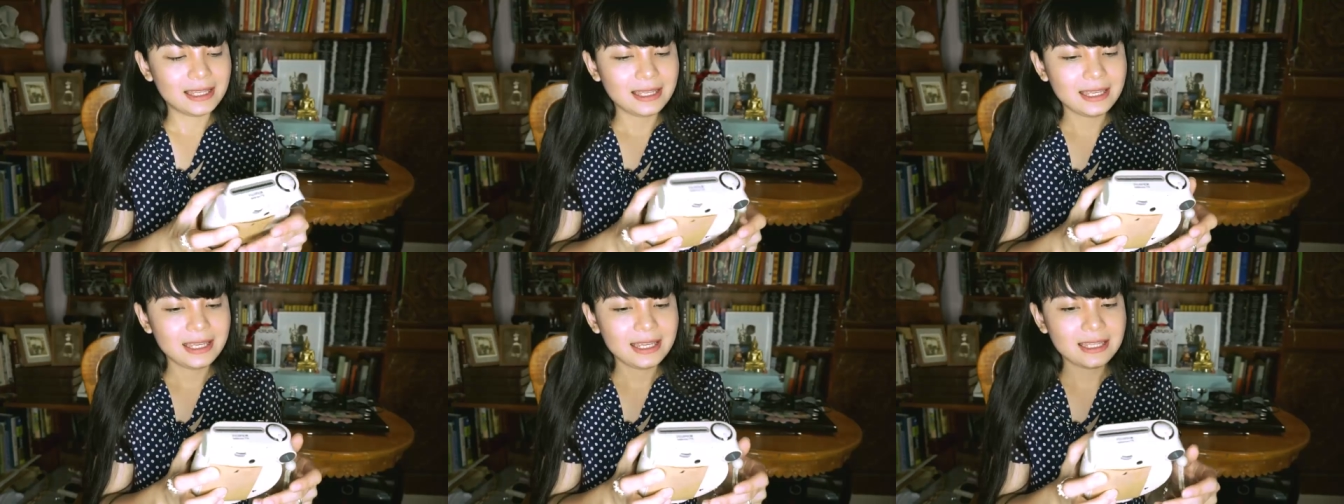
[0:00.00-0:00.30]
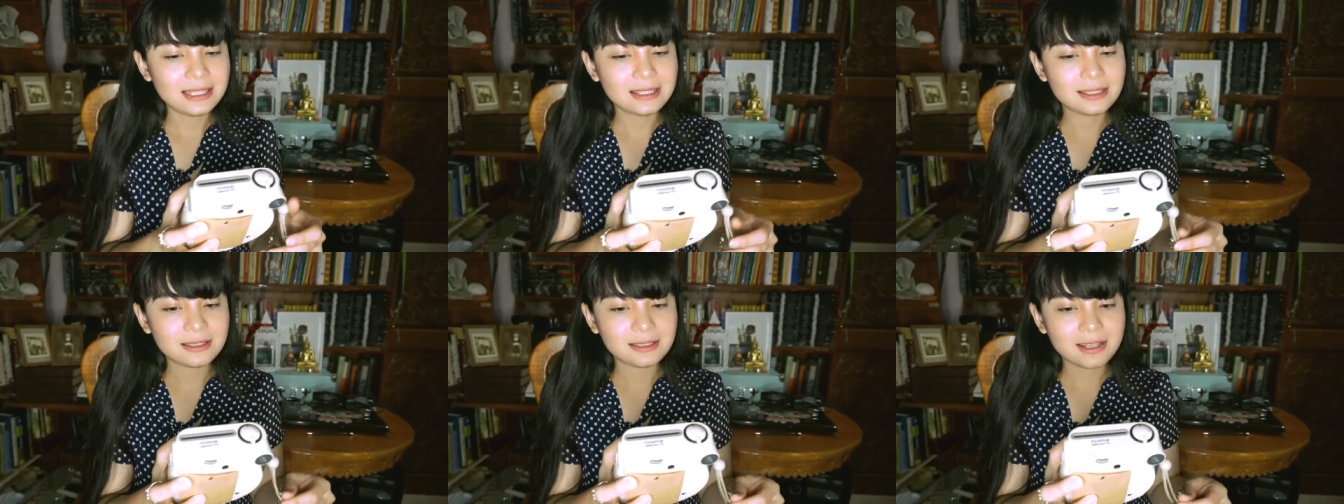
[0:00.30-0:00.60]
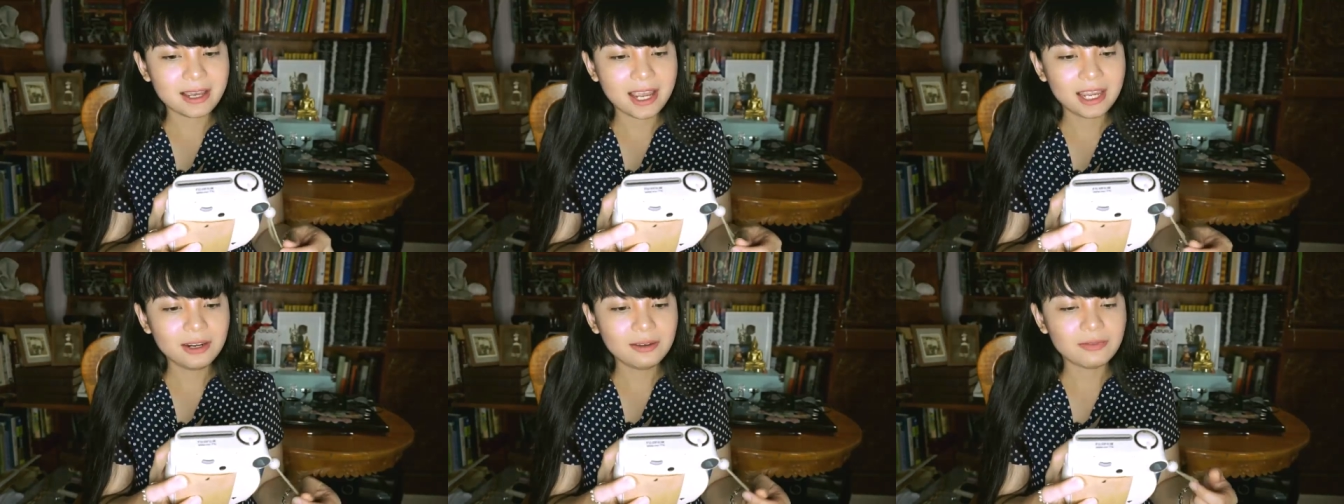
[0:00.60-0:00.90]
it's
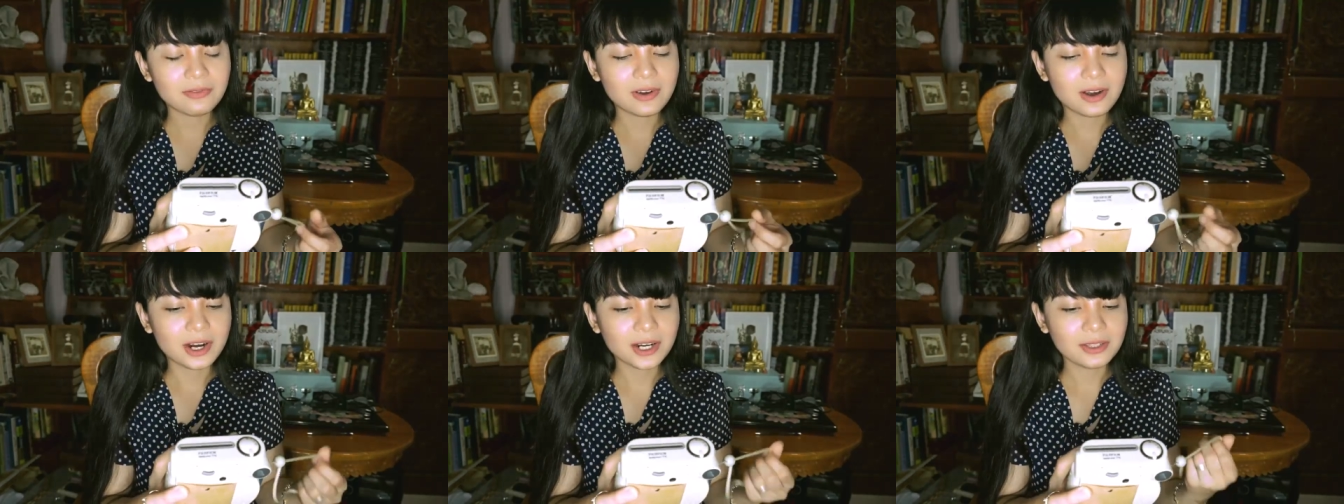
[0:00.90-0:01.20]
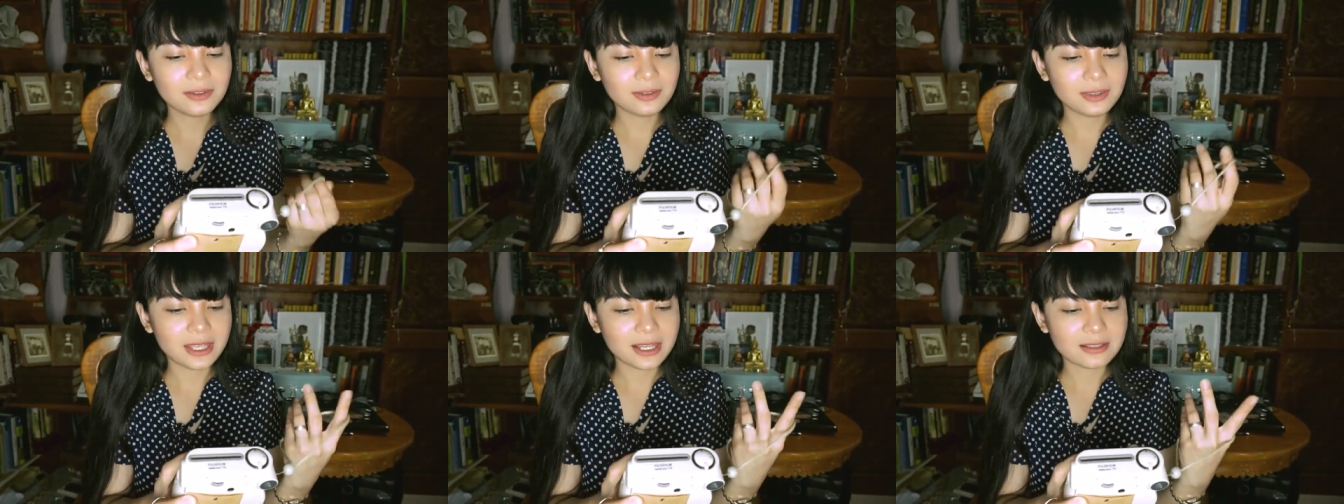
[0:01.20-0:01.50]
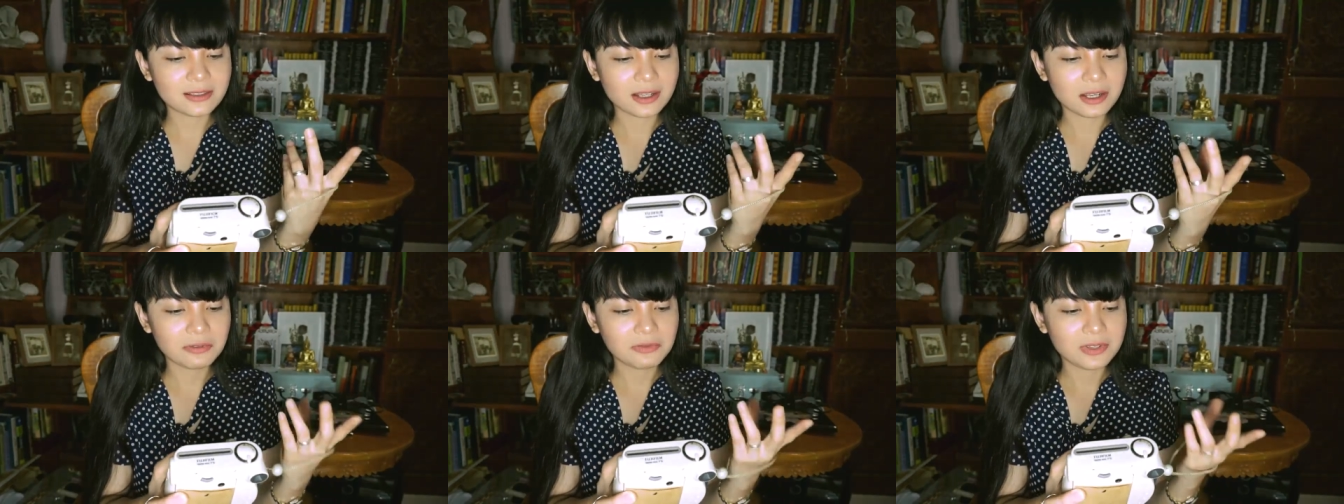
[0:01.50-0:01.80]
kind of hard to take
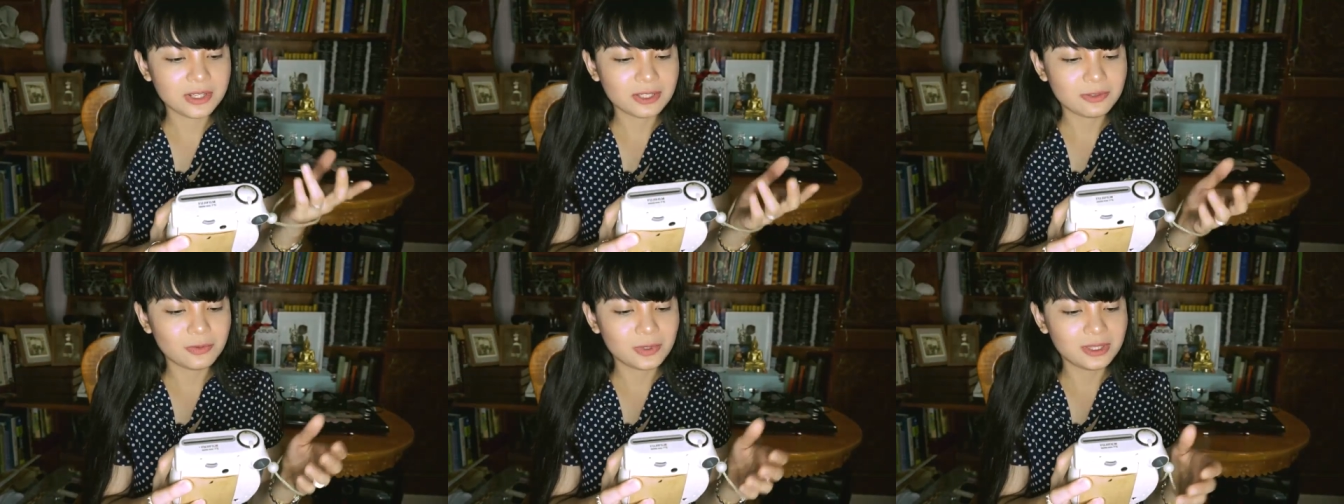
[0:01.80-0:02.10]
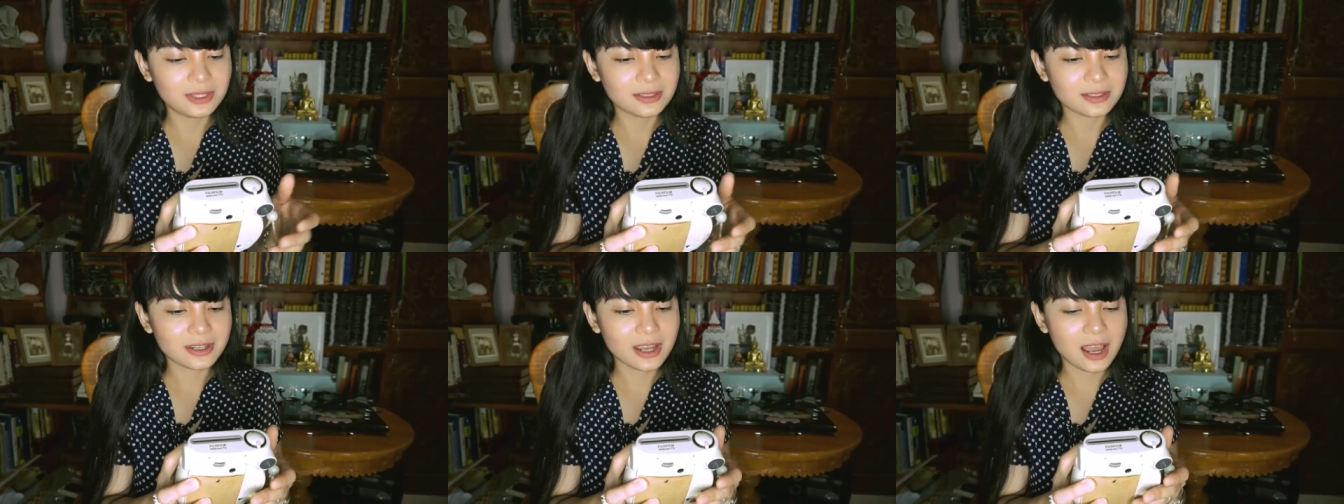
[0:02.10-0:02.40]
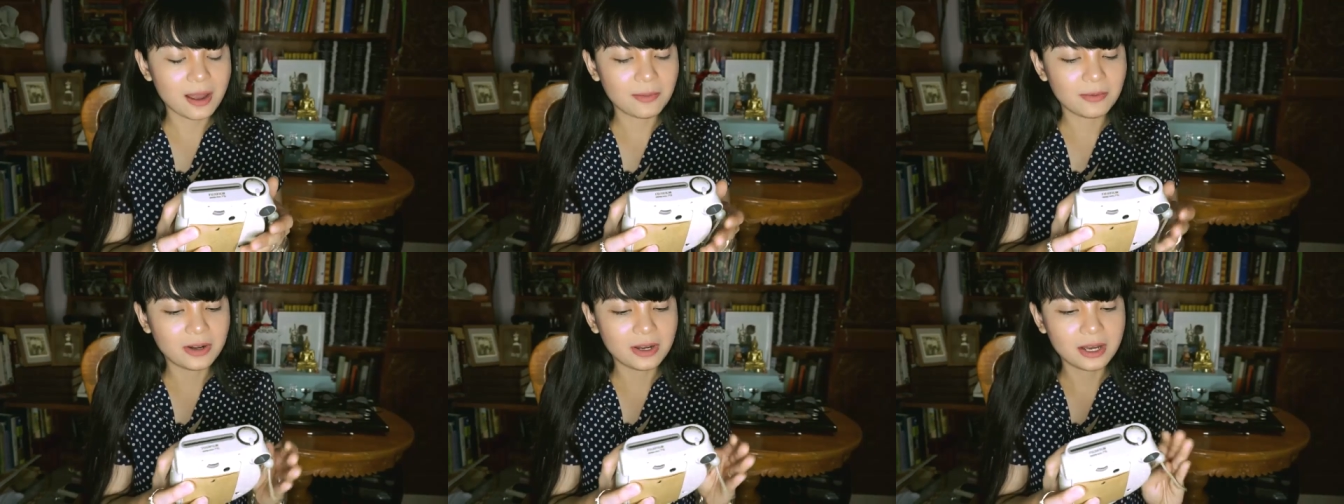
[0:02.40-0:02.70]
selfies with this
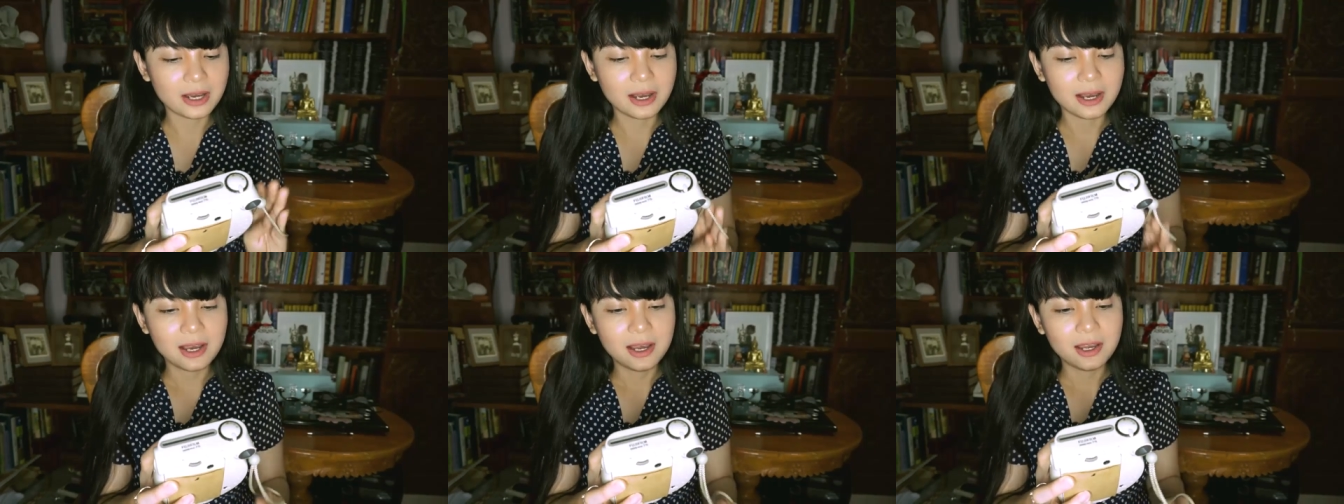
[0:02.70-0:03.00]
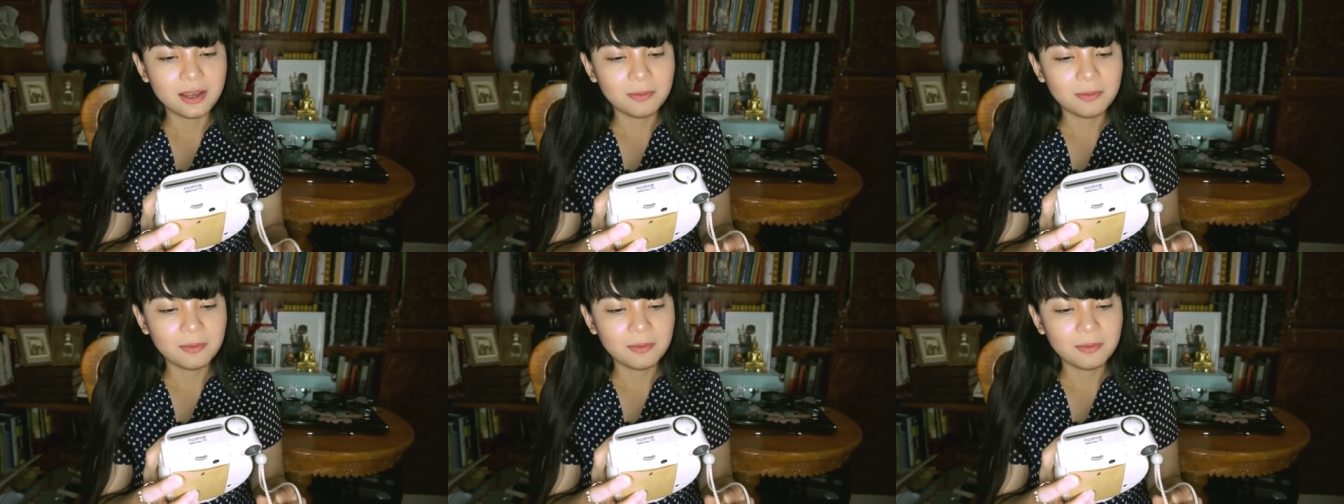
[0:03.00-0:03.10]
camera